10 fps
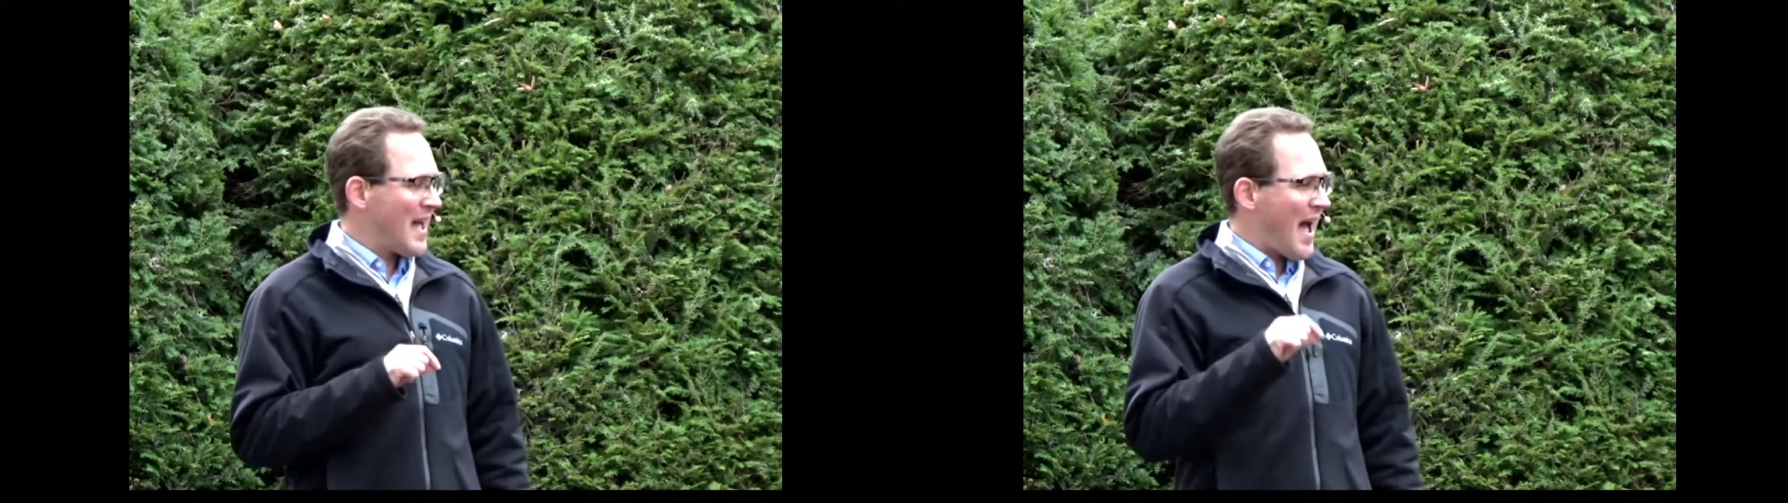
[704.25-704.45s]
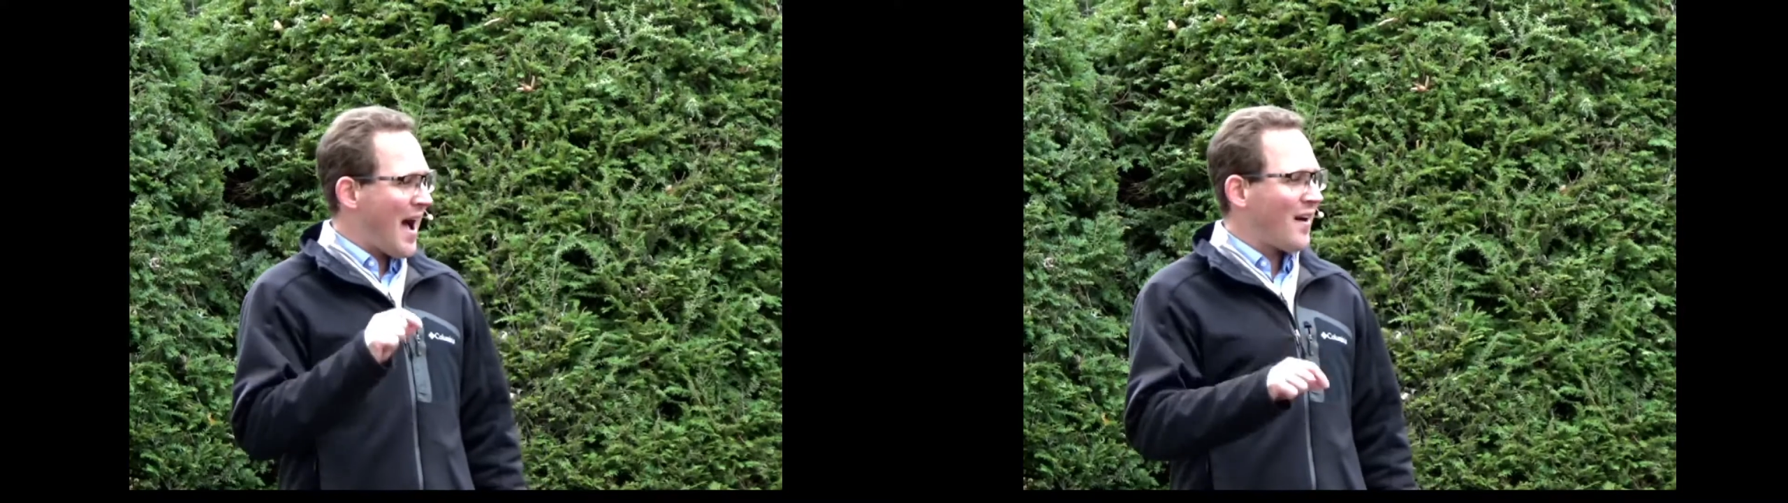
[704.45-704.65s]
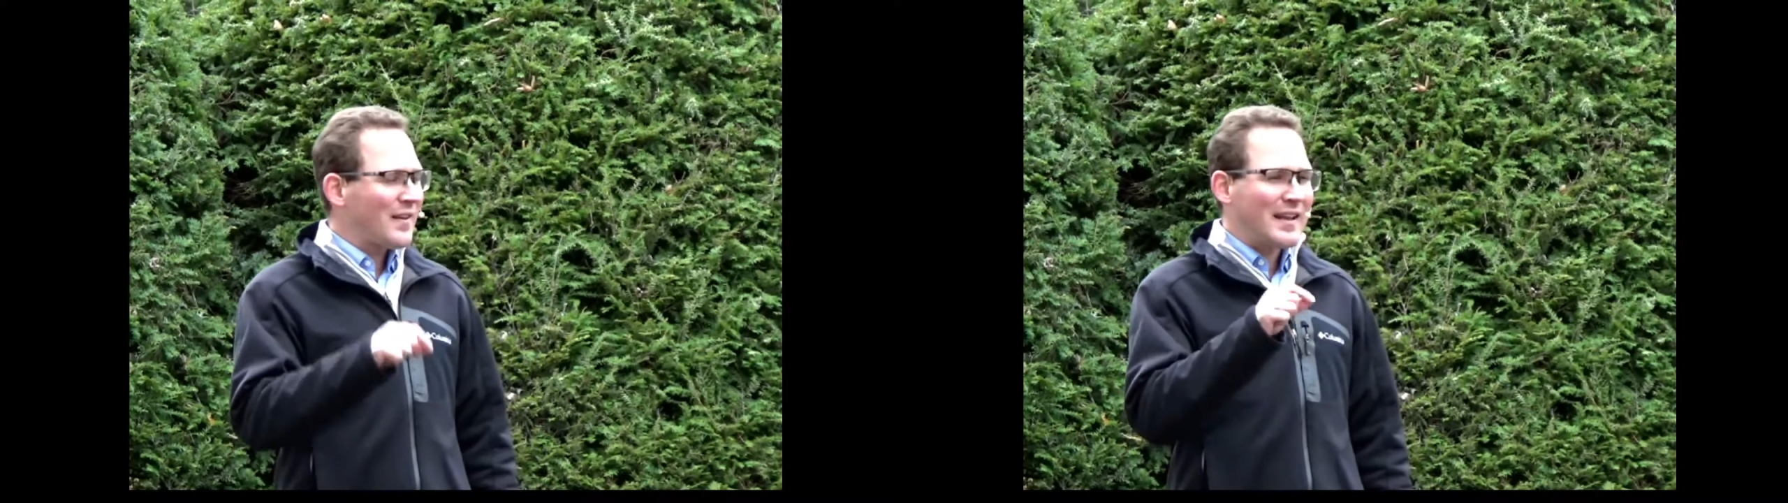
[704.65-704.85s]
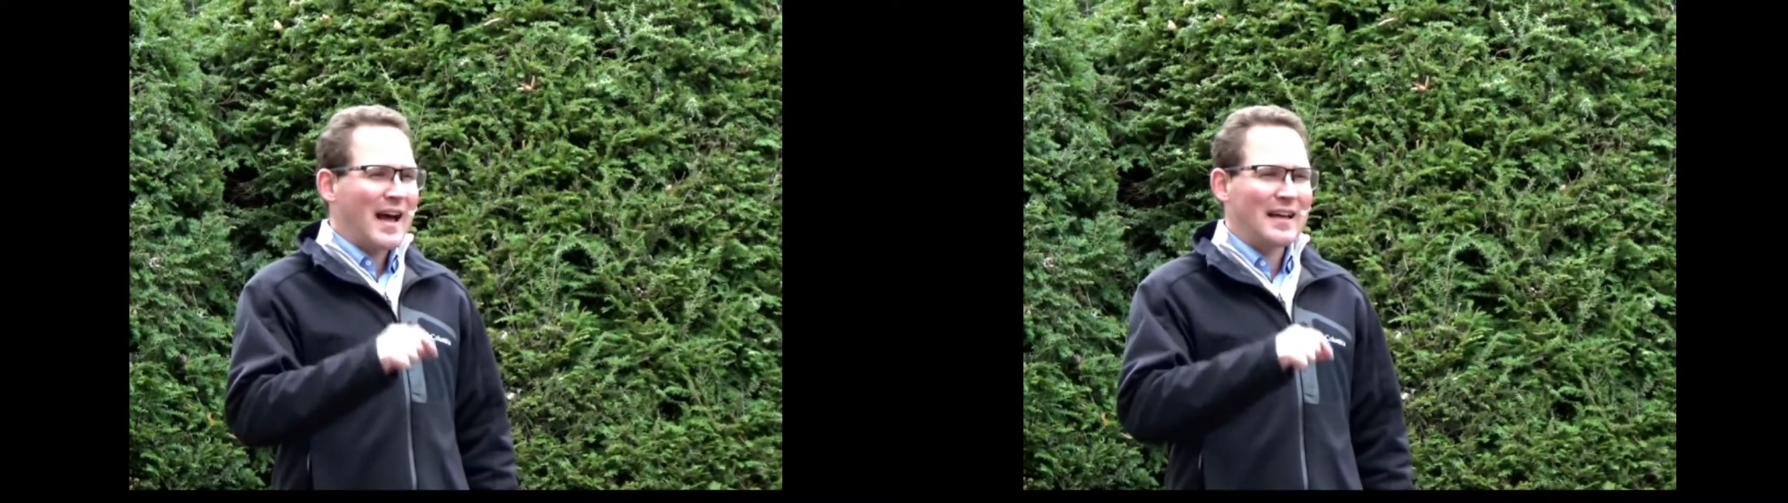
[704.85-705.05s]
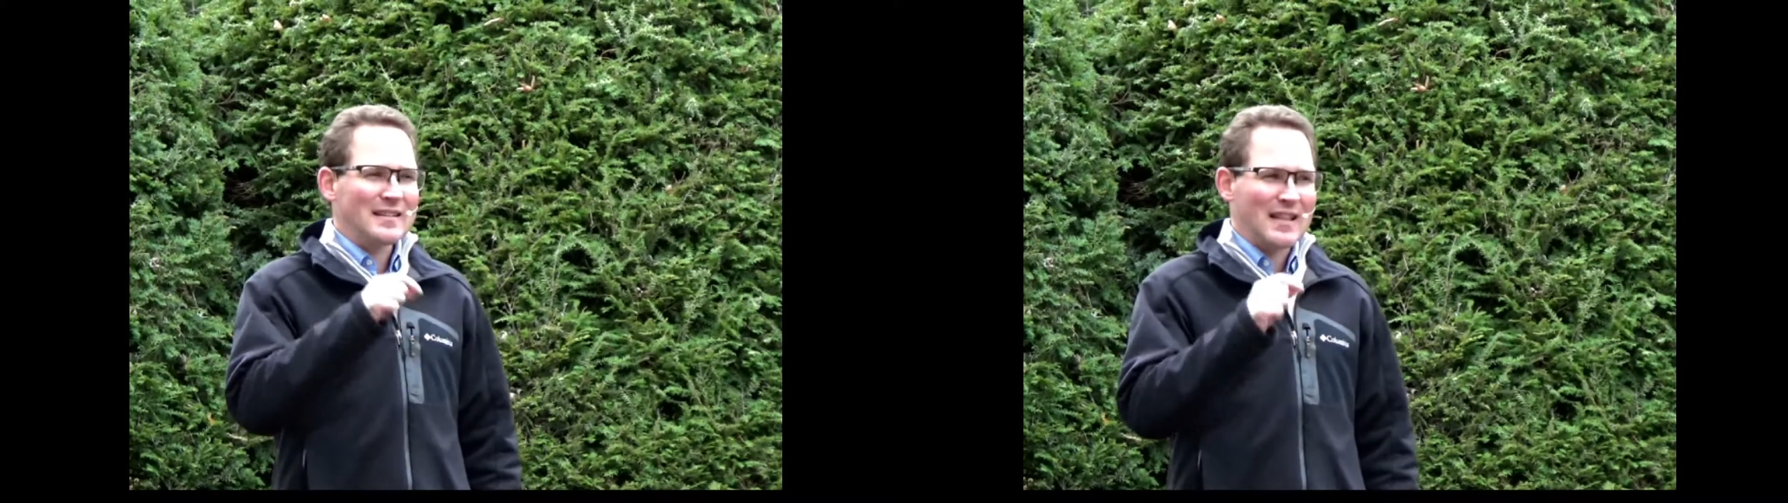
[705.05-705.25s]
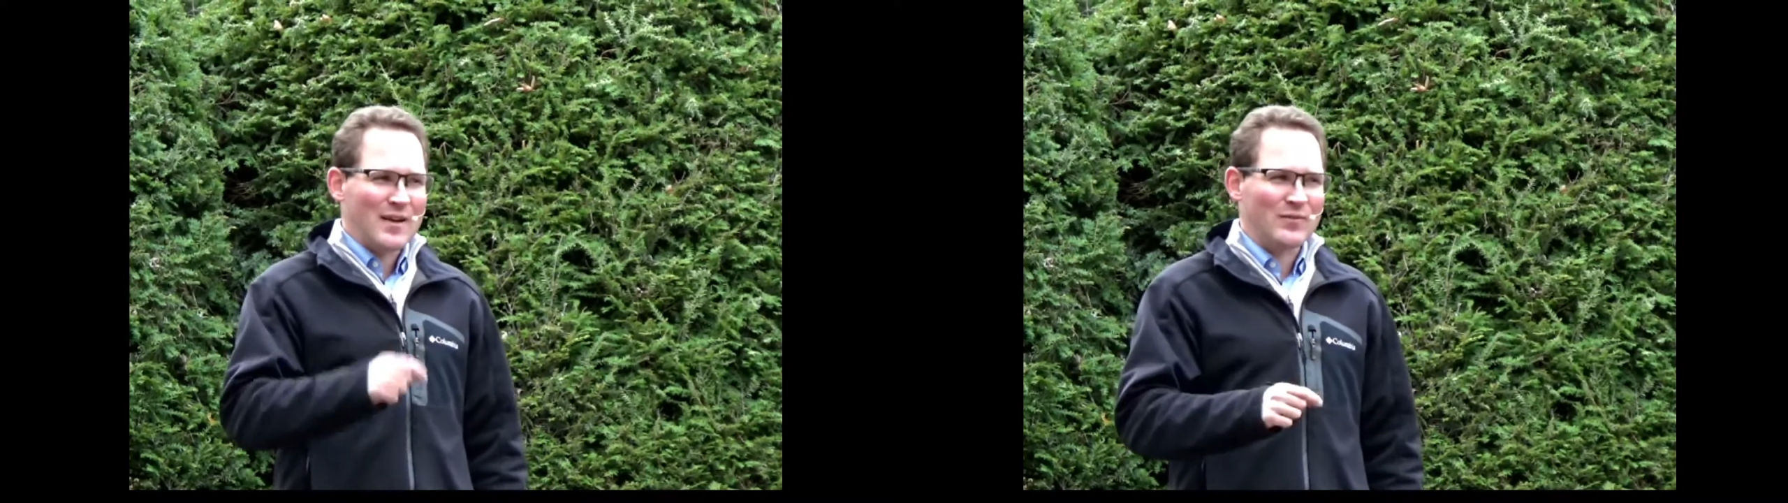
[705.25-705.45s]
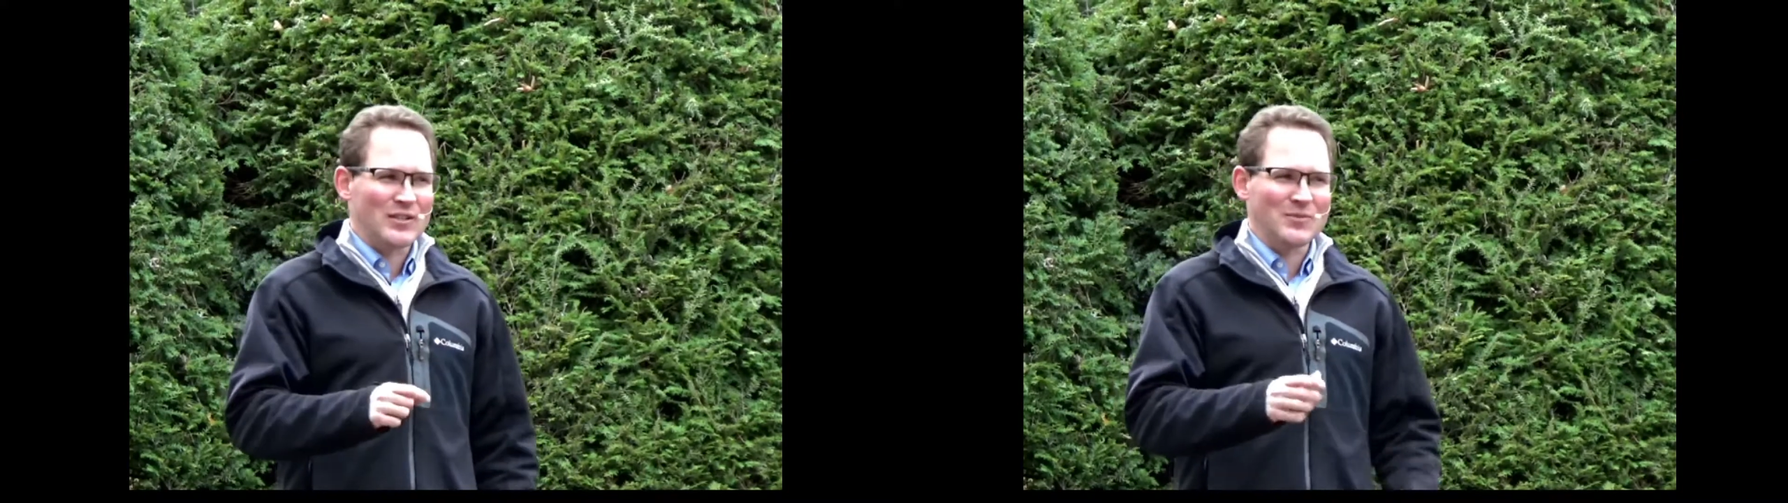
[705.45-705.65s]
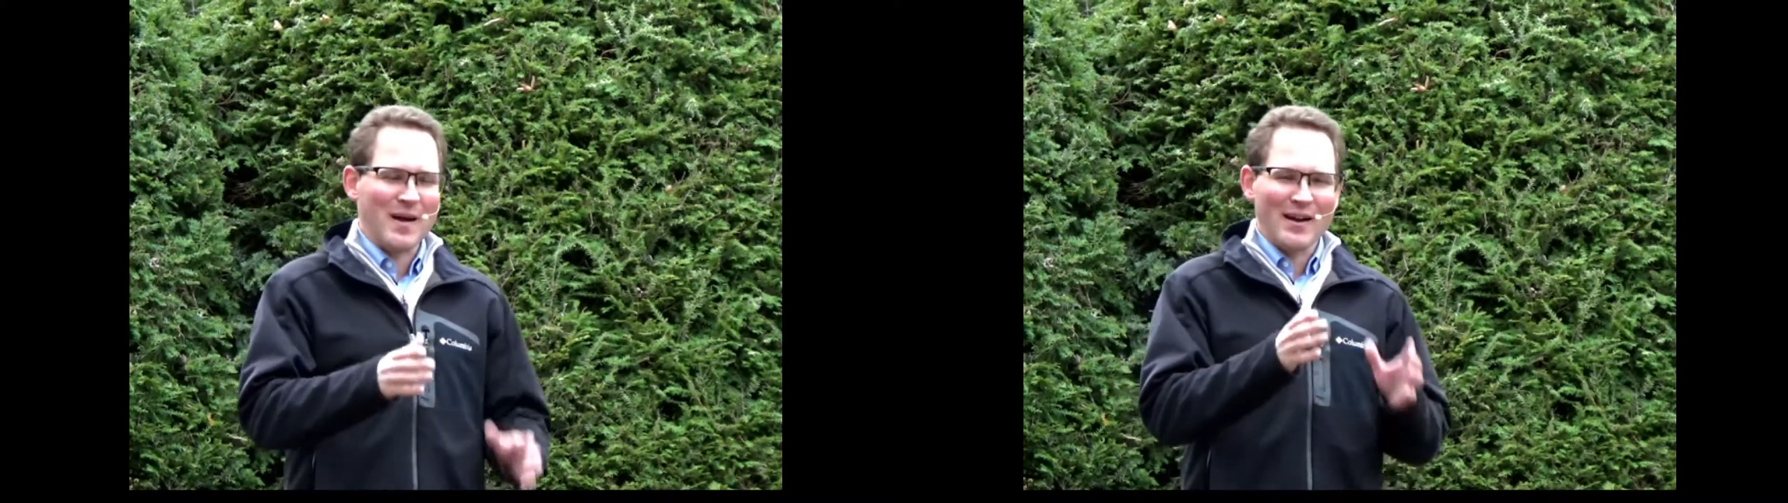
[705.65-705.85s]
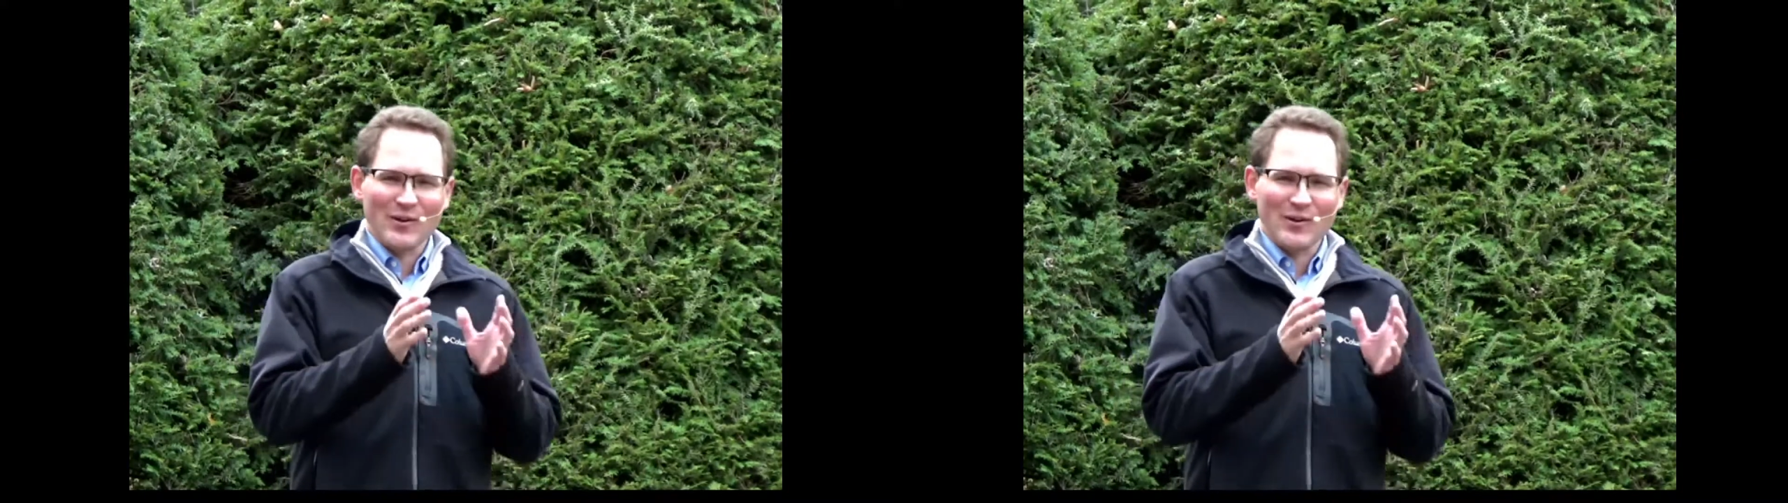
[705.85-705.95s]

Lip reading: How can I leverage my